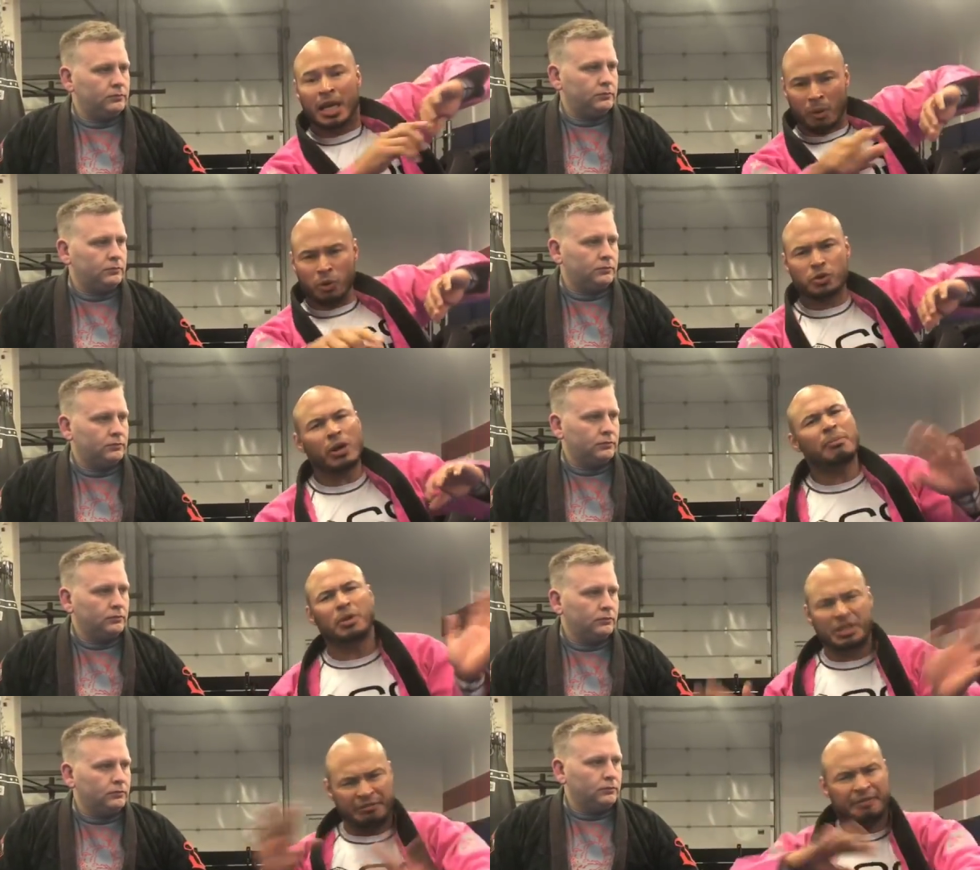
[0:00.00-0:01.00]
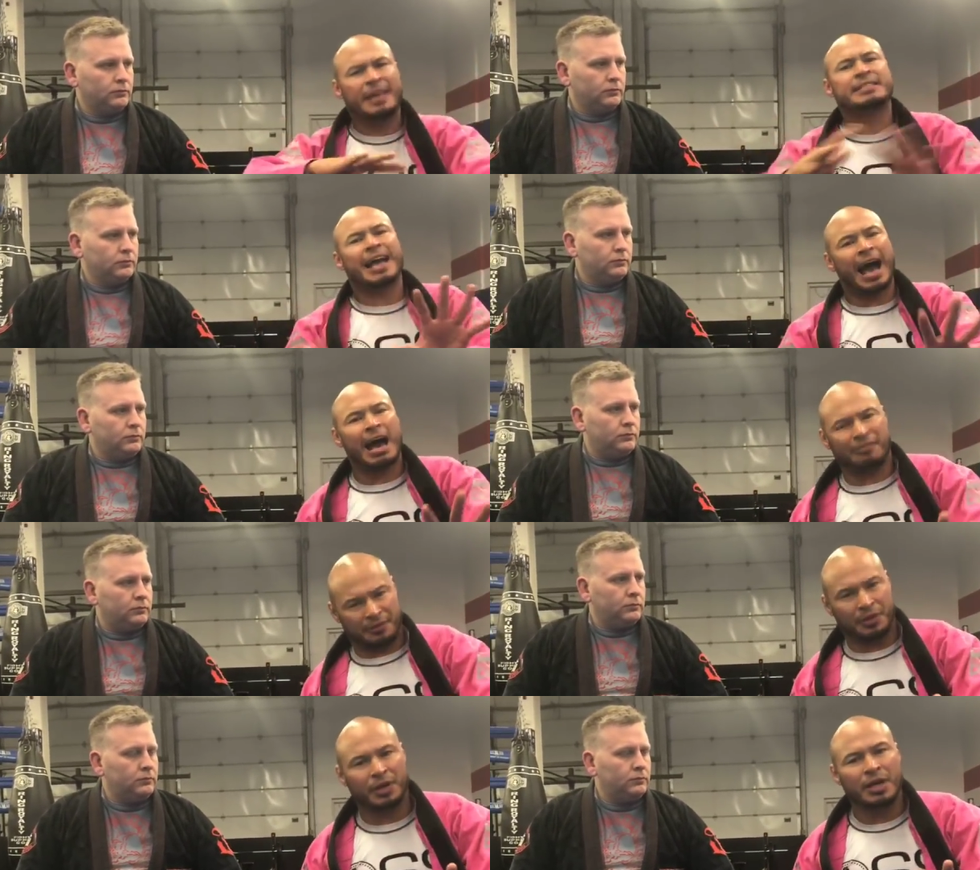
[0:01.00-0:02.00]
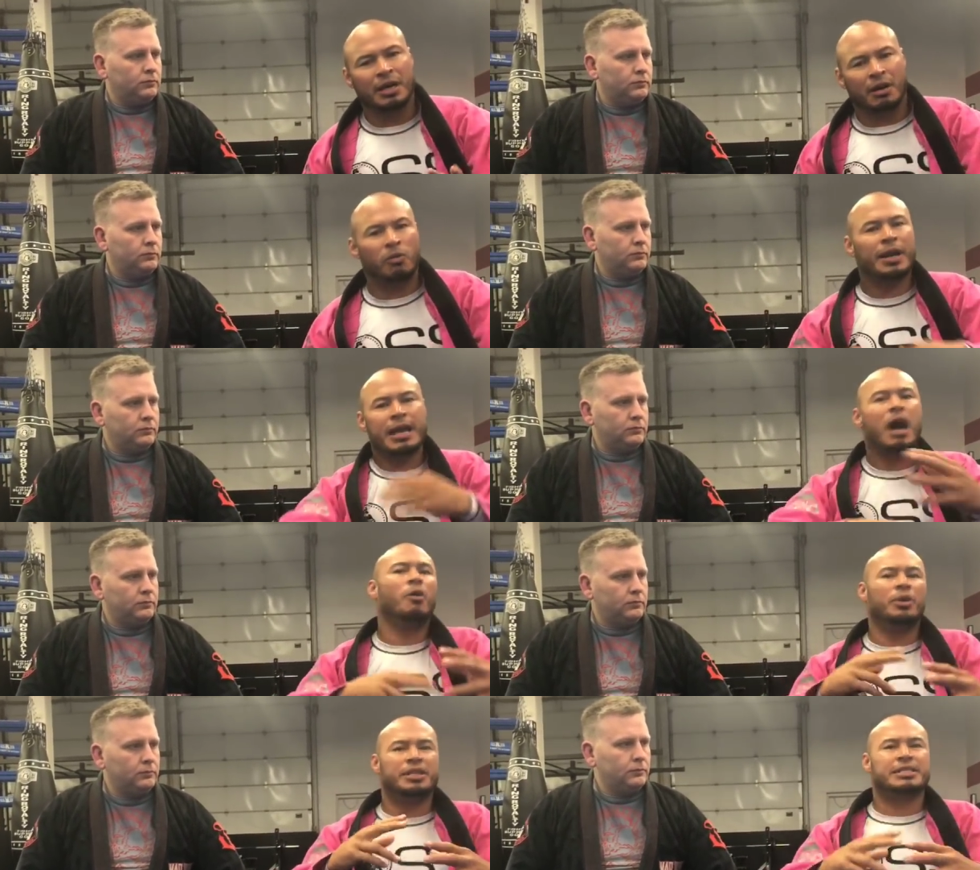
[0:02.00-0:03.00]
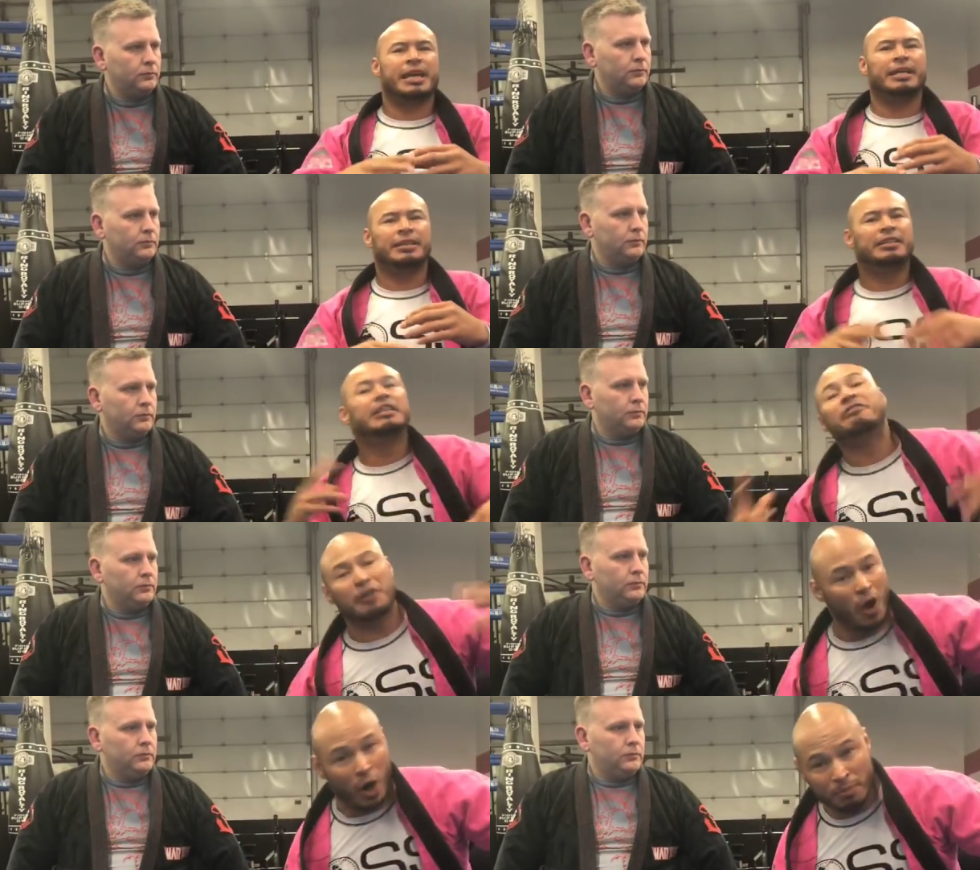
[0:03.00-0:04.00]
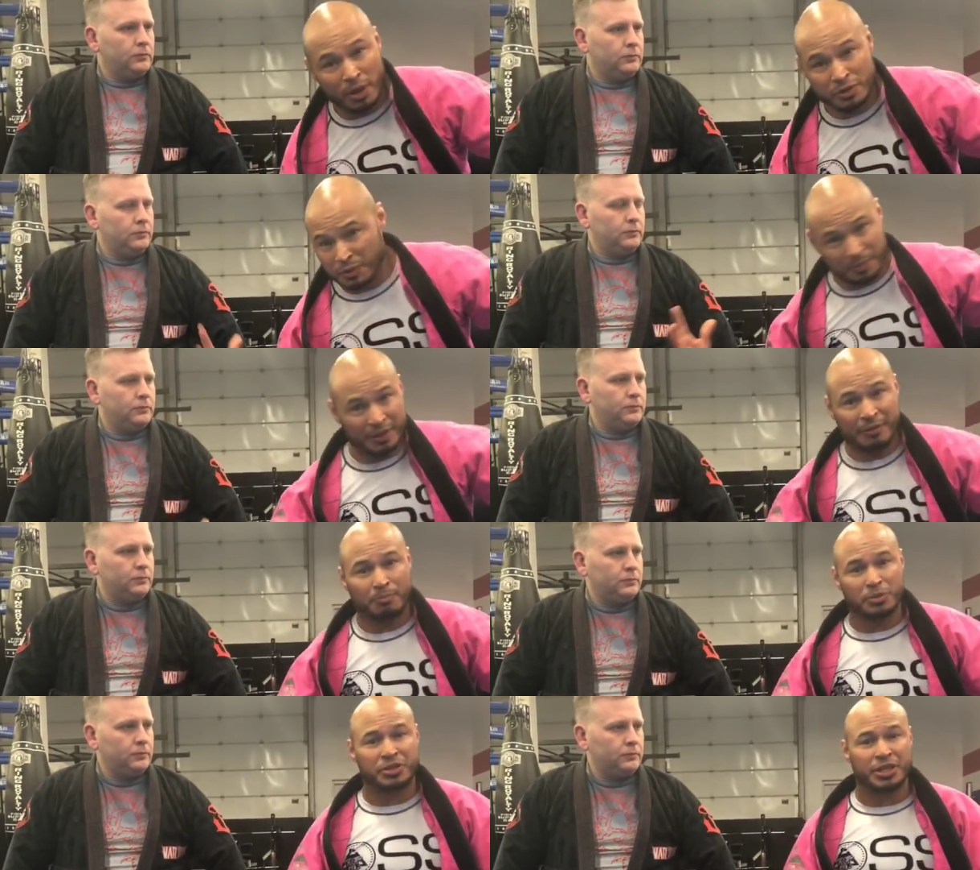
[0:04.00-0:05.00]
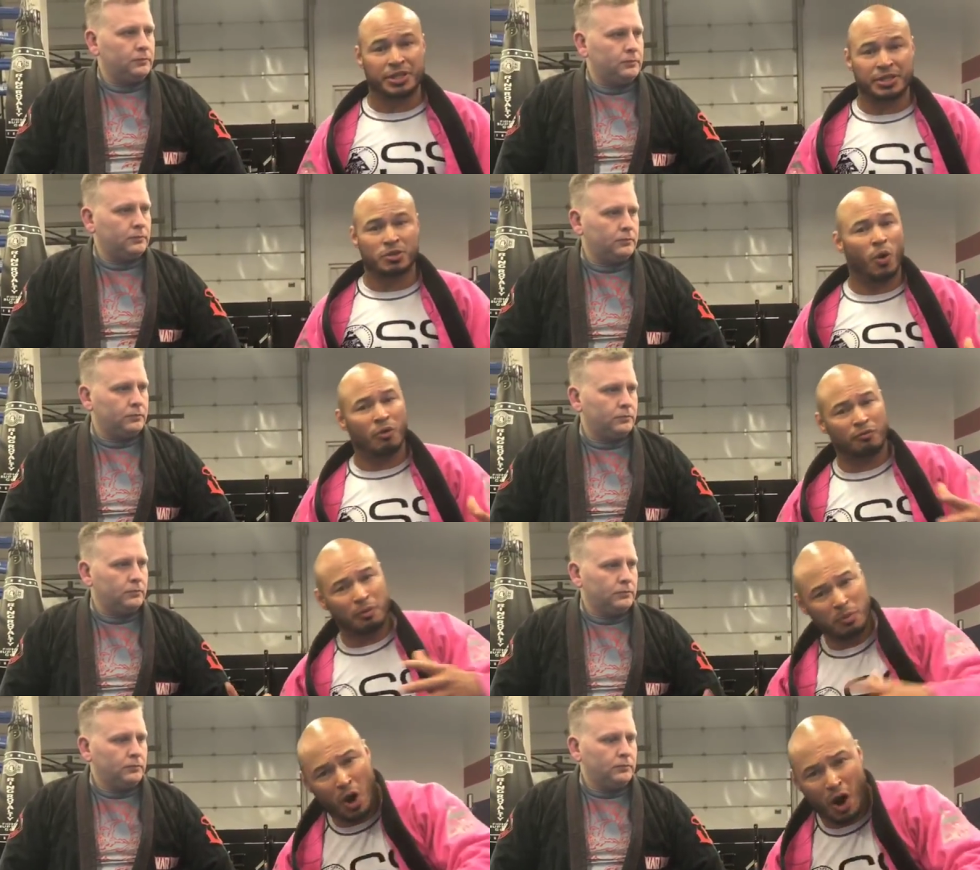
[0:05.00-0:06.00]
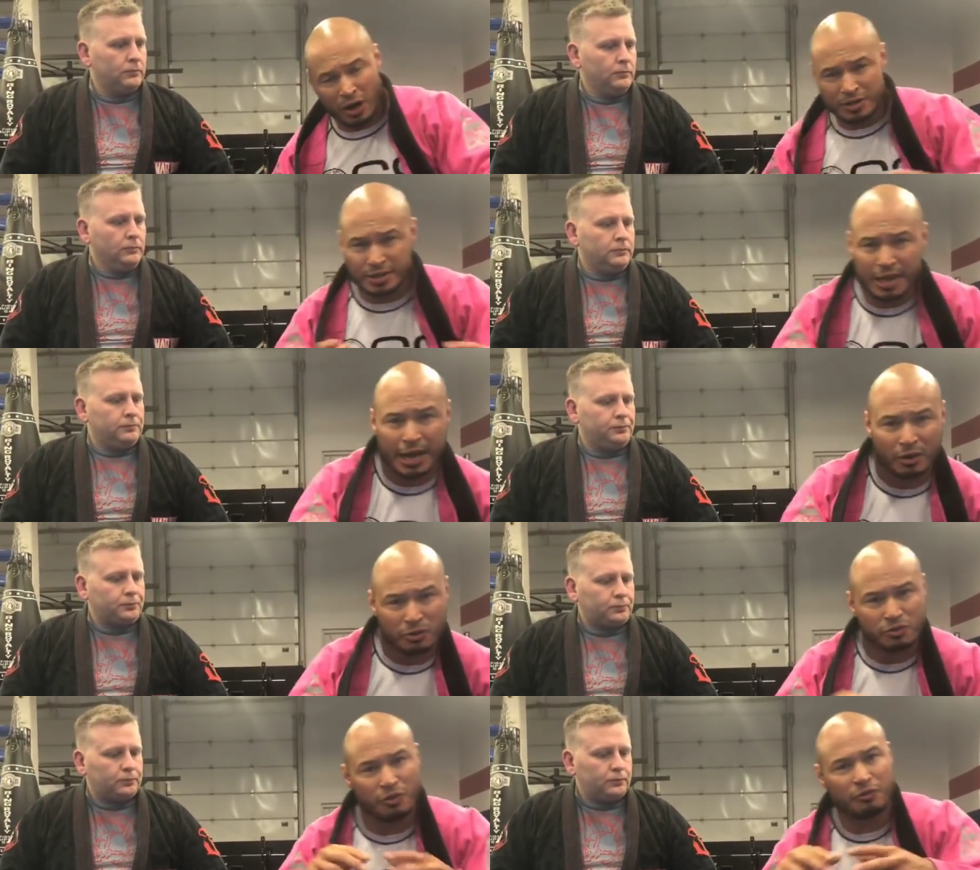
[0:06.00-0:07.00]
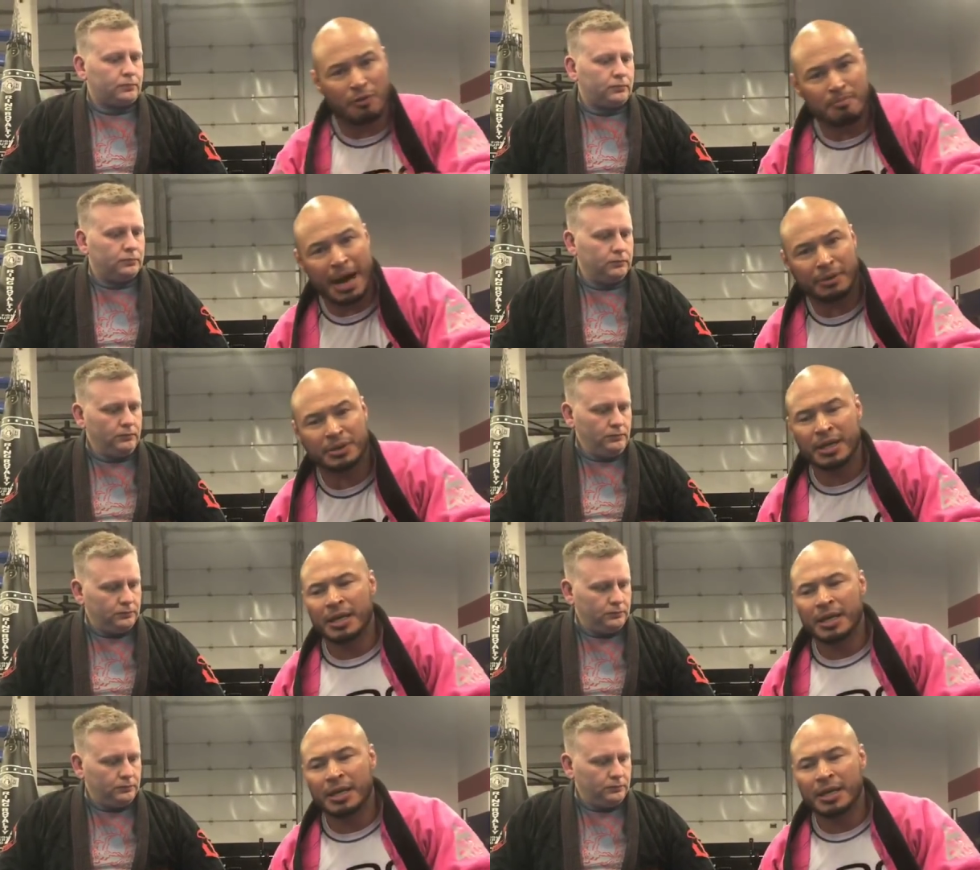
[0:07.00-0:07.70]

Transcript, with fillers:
Speaker 1: And we'll talk about defense after. Right now, we're just getting different arm bars from different positions, going from guard, side control, from mount.